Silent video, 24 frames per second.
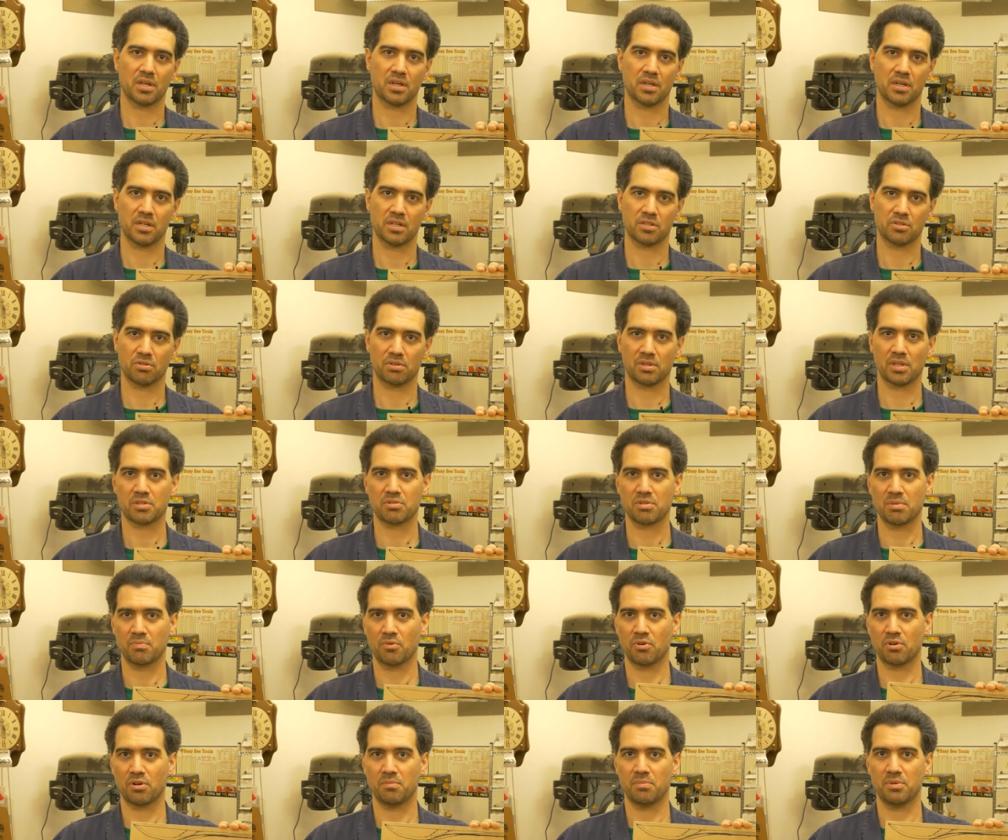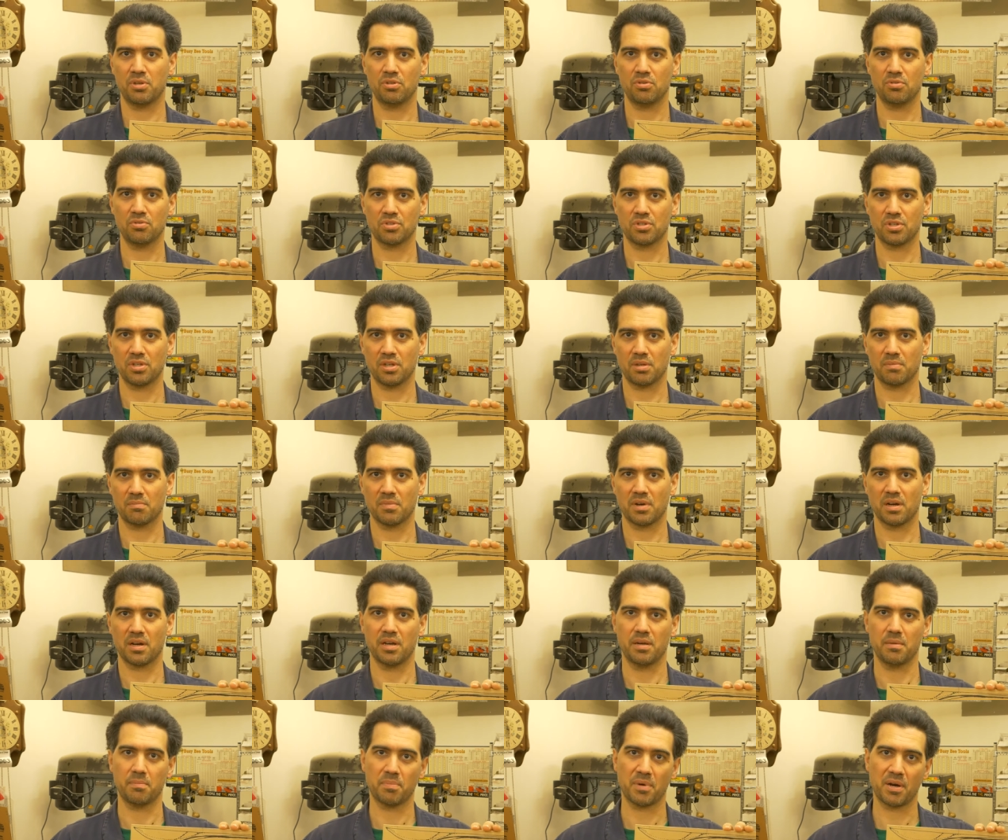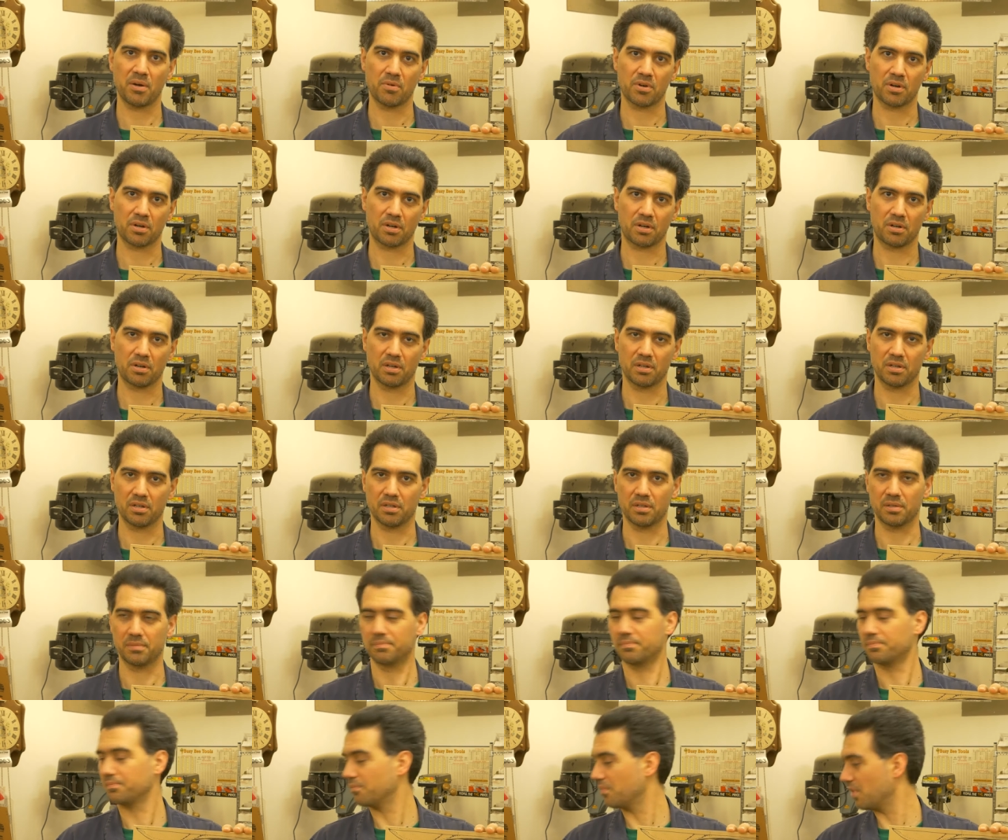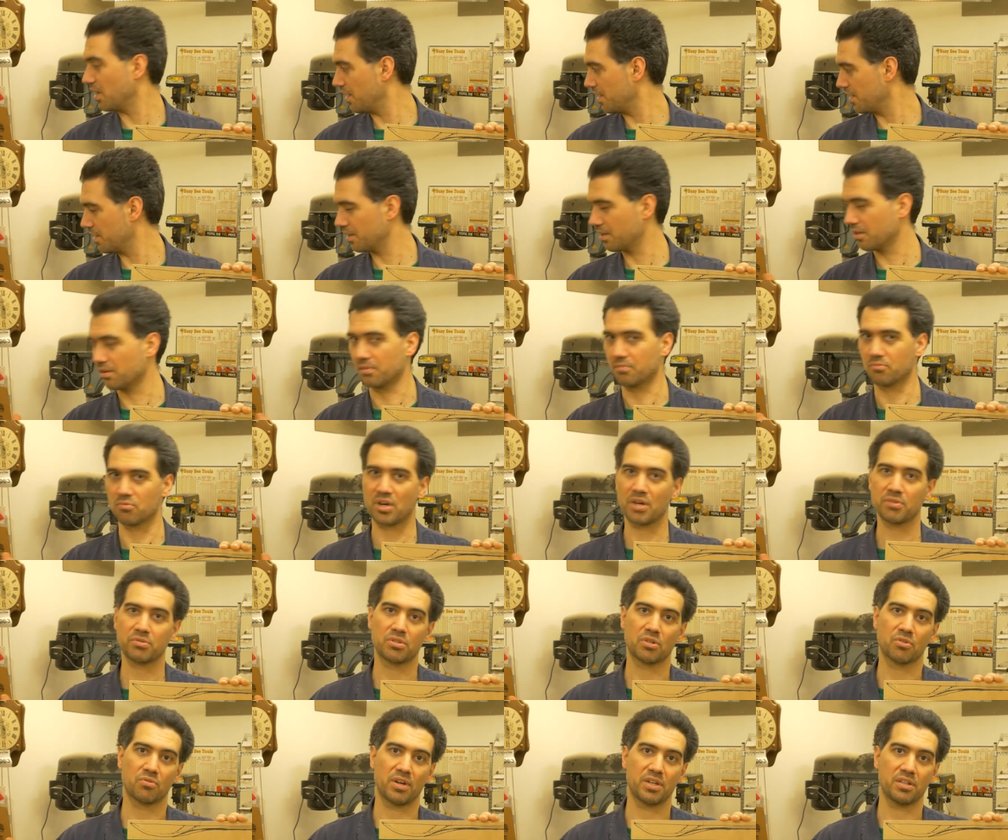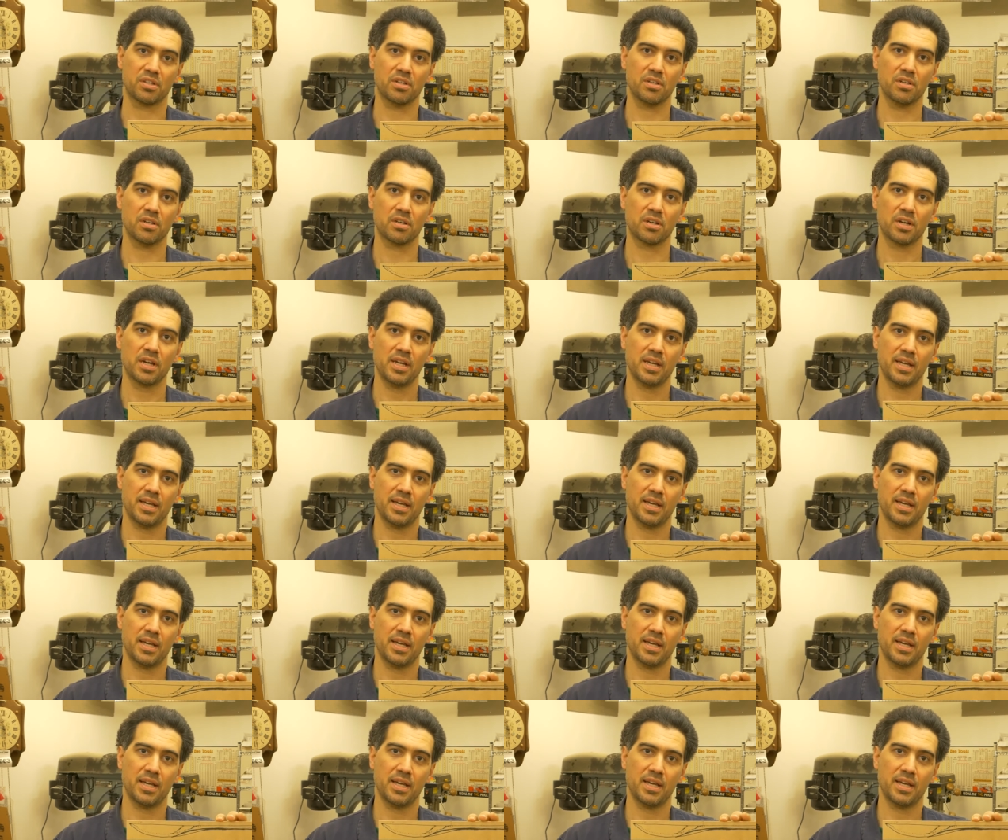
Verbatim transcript: Uh, so that's I'm going to be using my power, uh, my uh, router right here,